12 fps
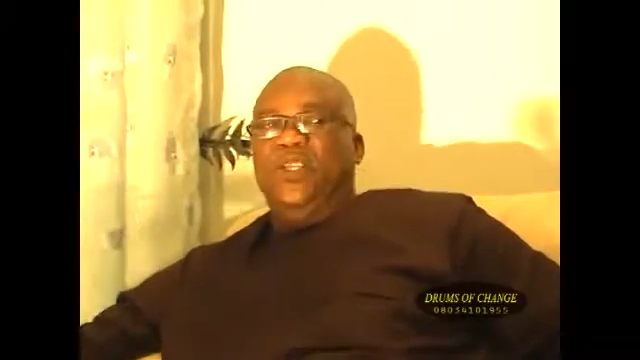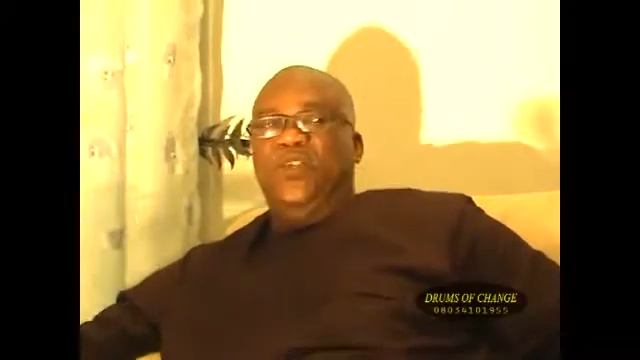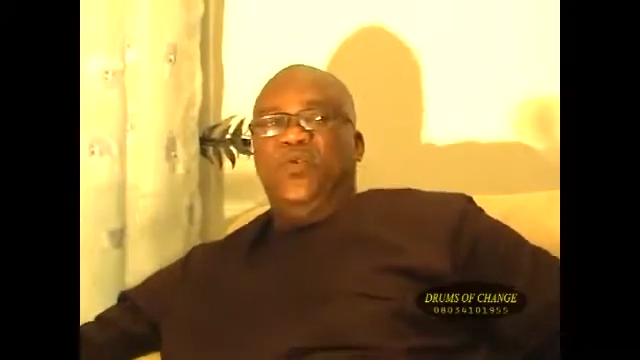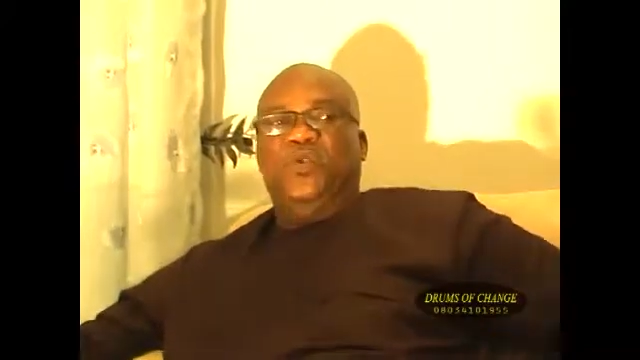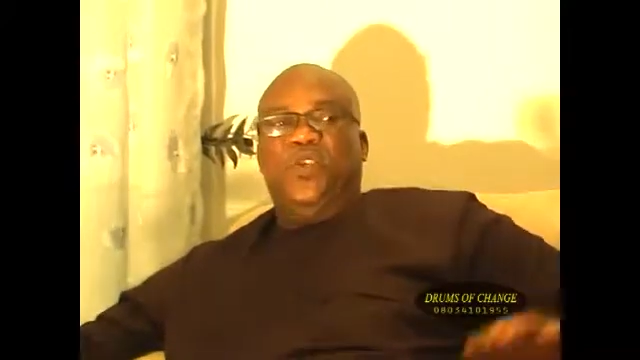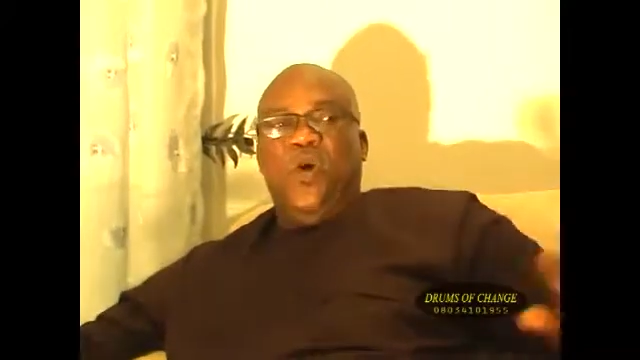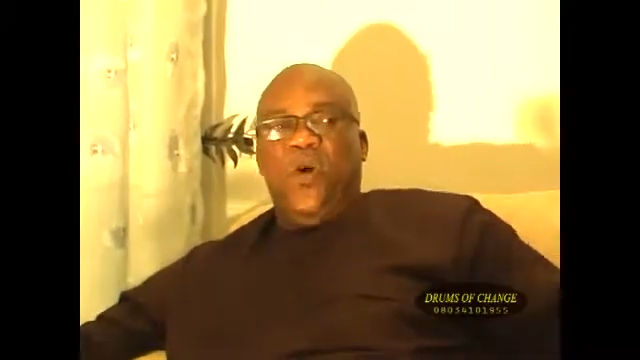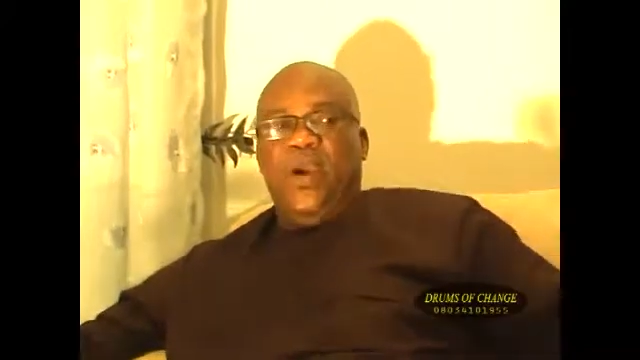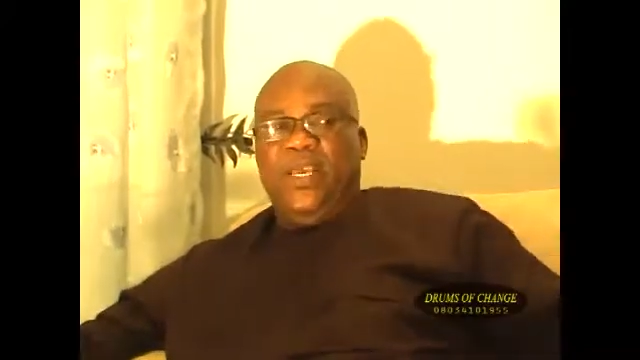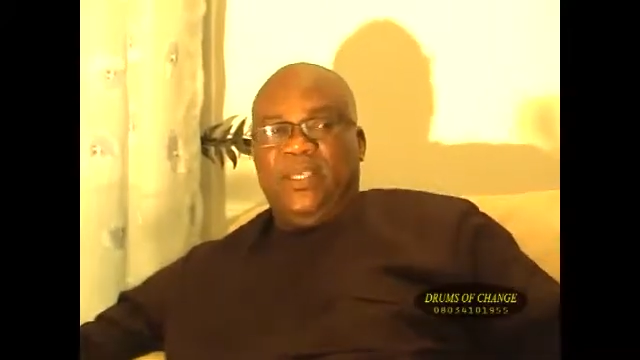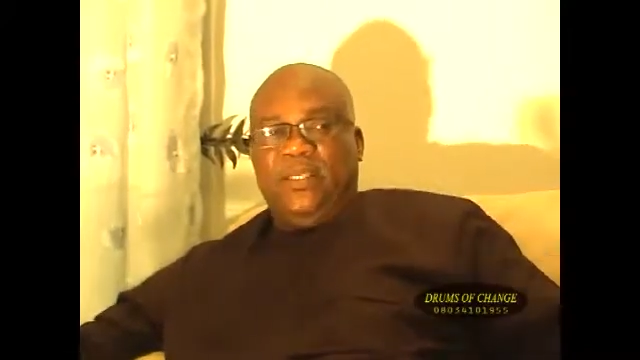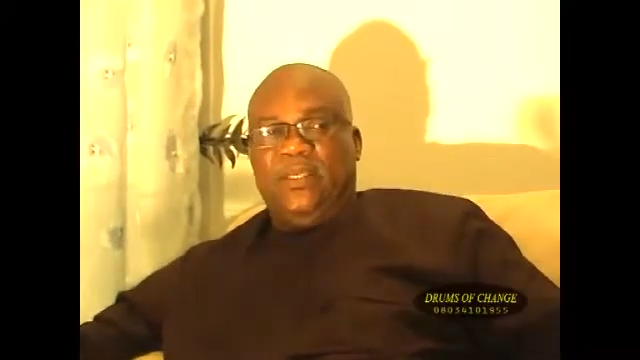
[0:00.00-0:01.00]
to
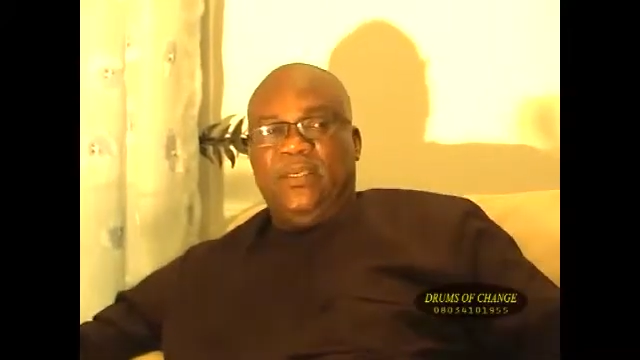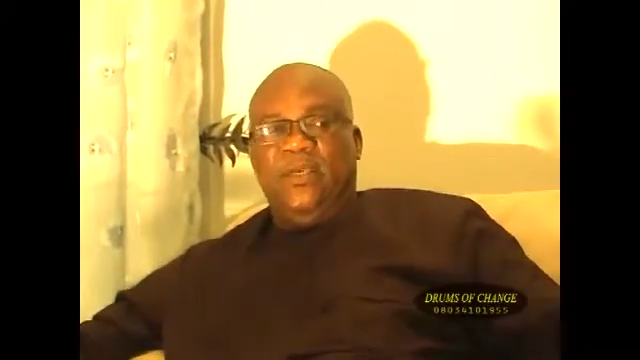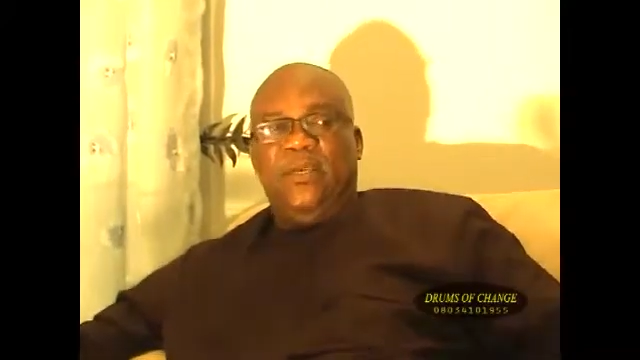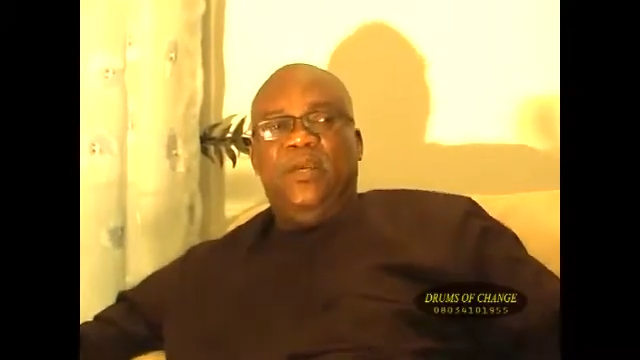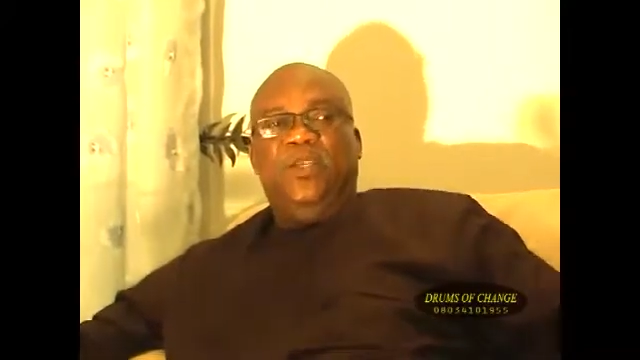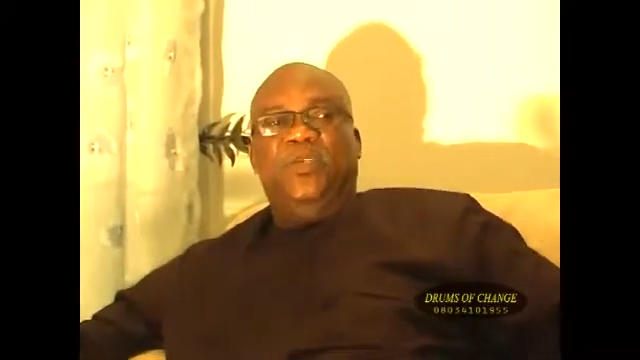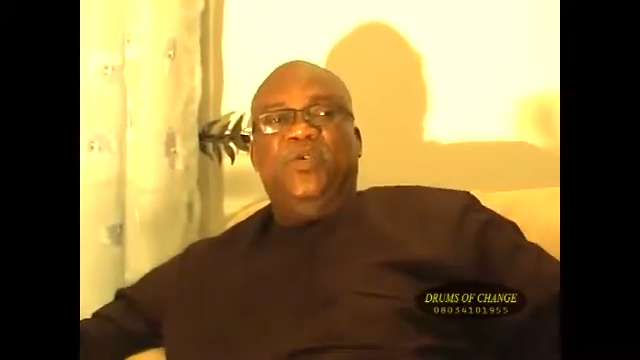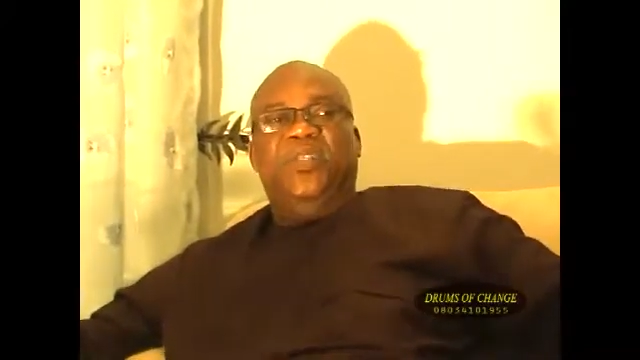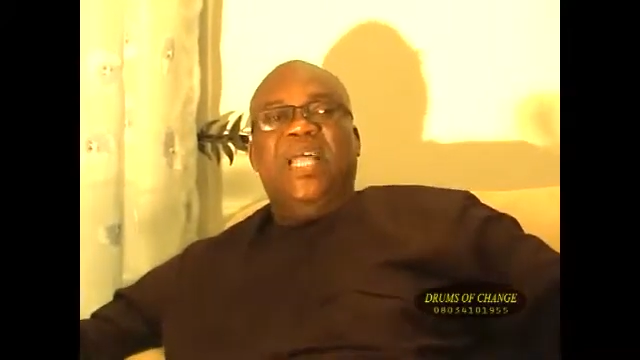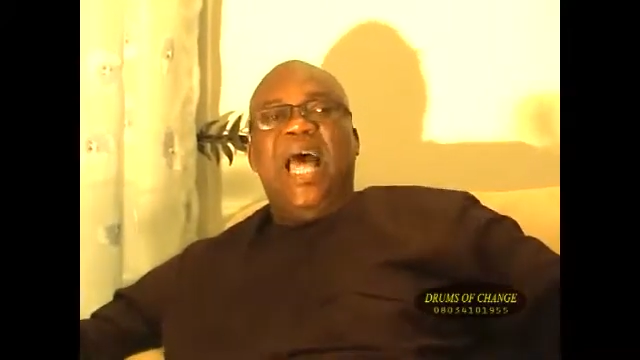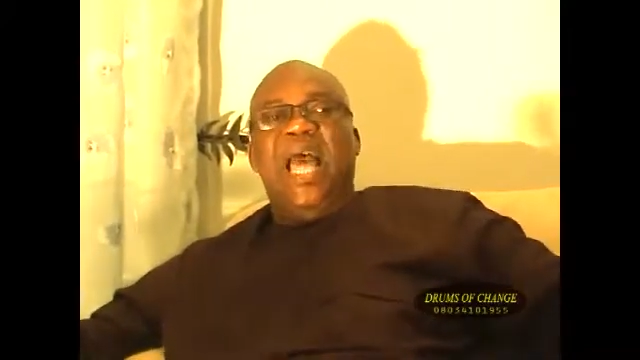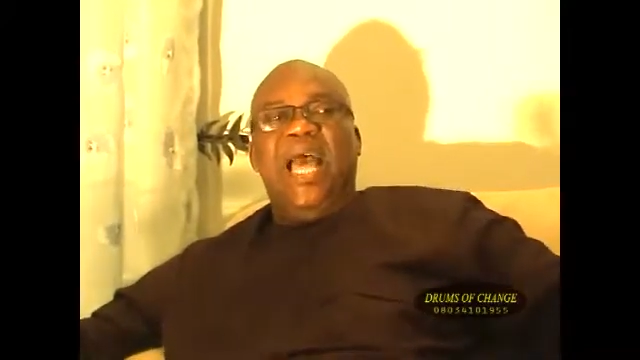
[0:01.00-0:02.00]
toys, to
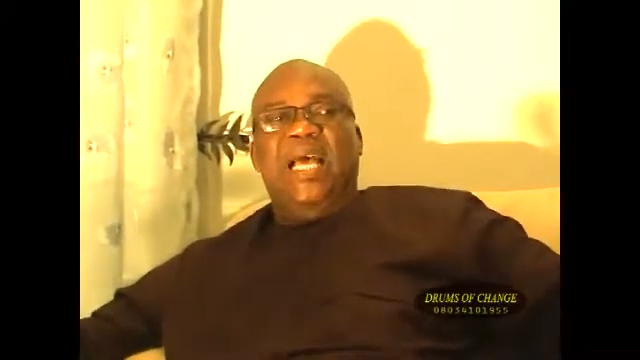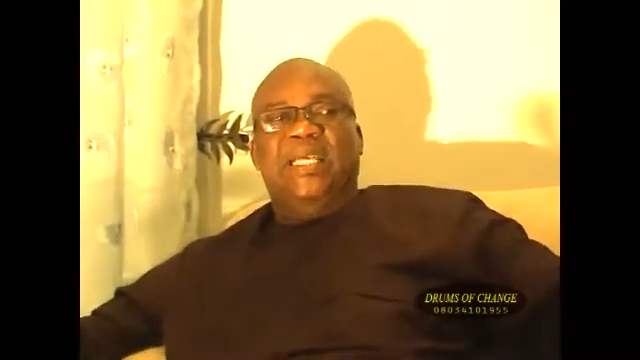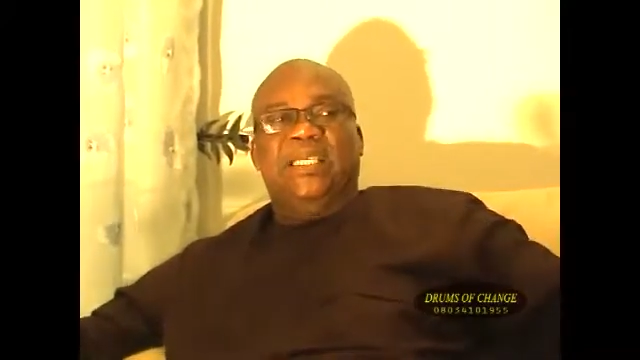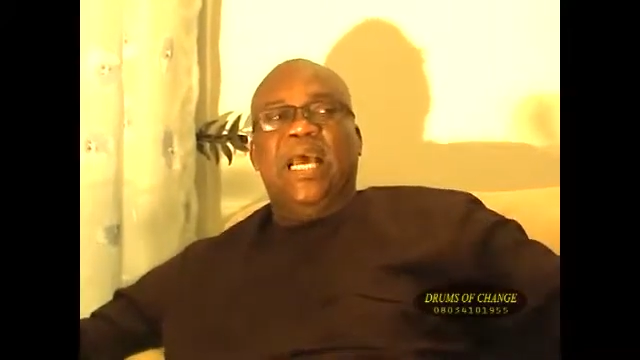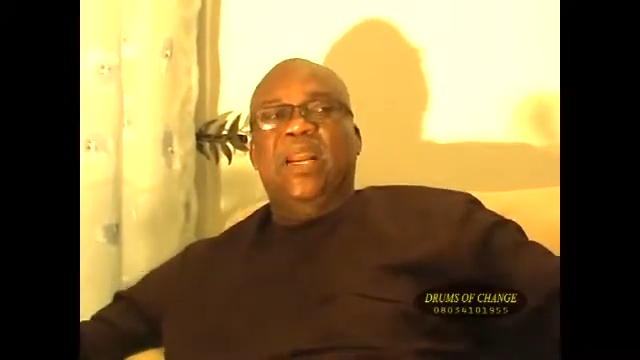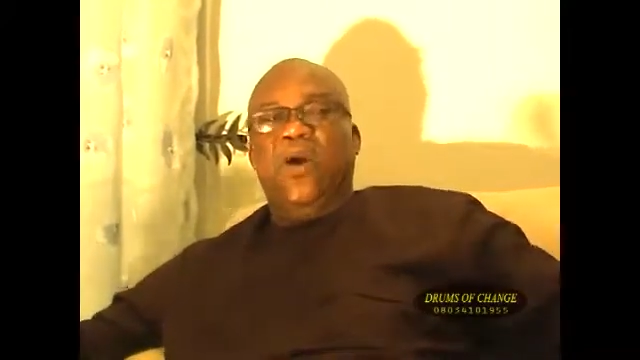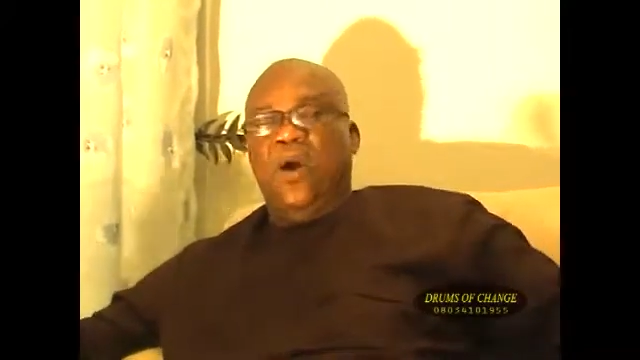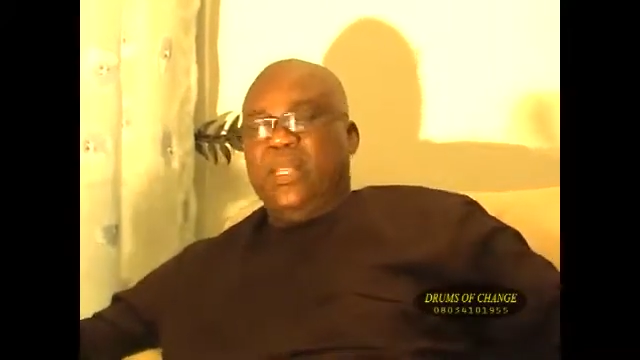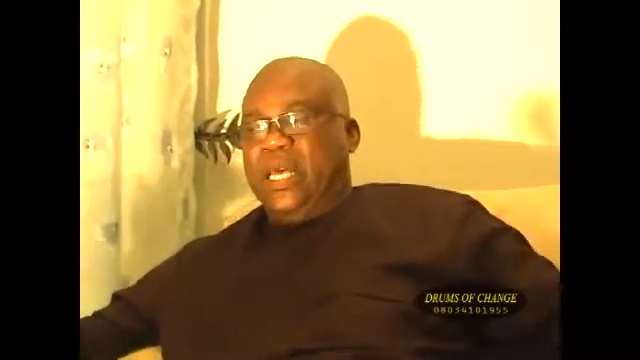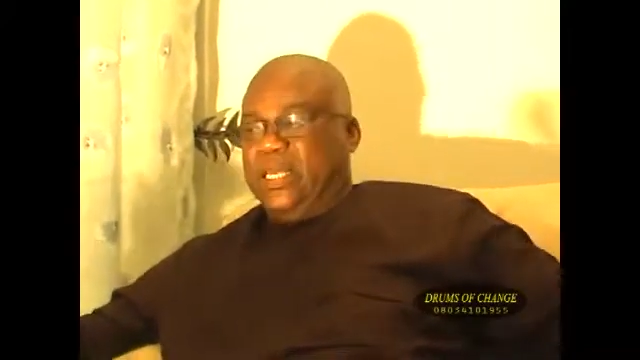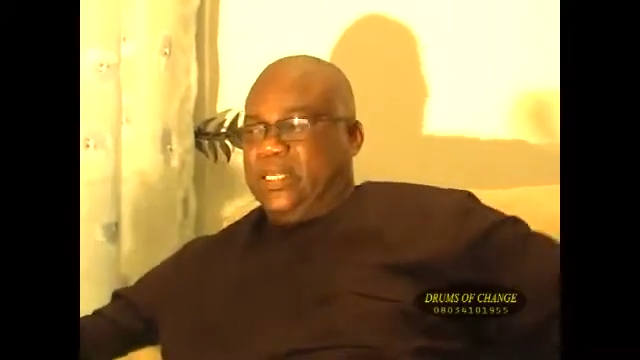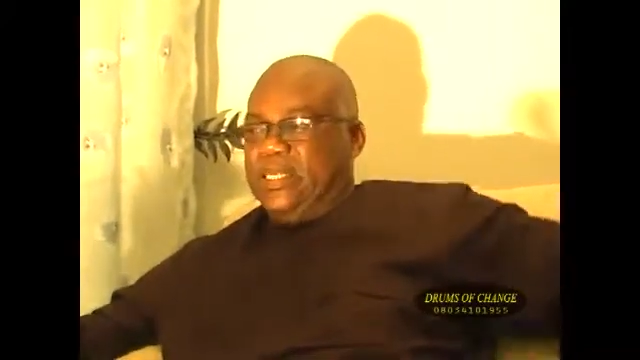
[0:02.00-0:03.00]
tires and
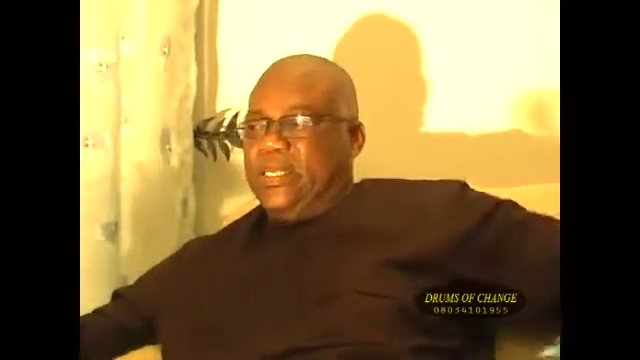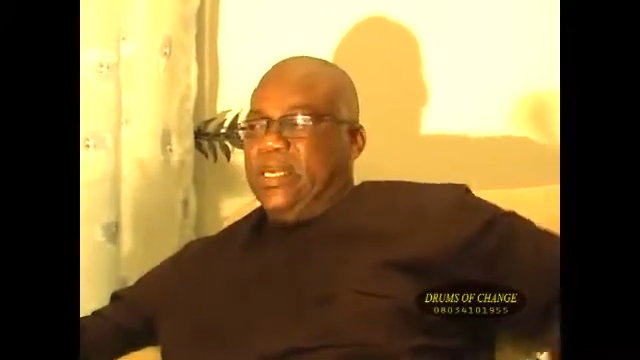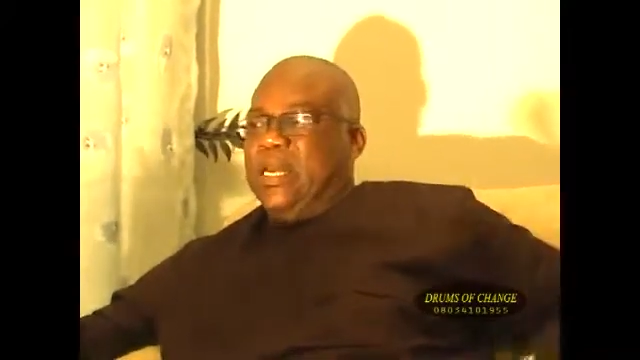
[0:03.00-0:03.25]
others,